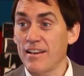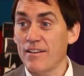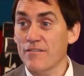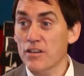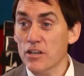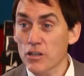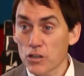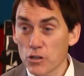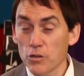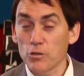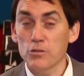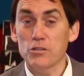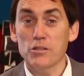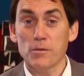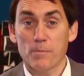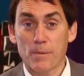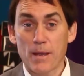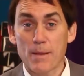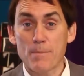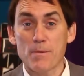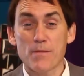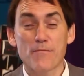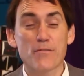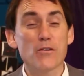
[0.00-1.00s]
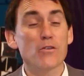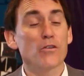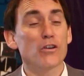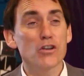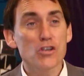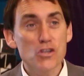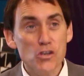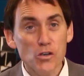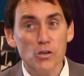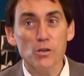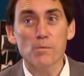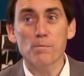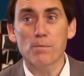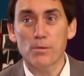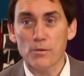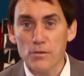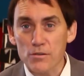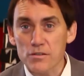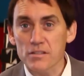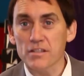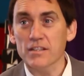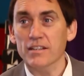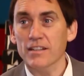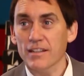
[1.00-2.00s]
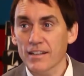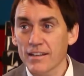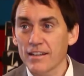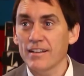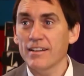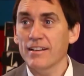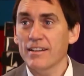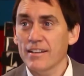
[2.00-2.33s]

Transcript: If you're good to people, if you're a good person,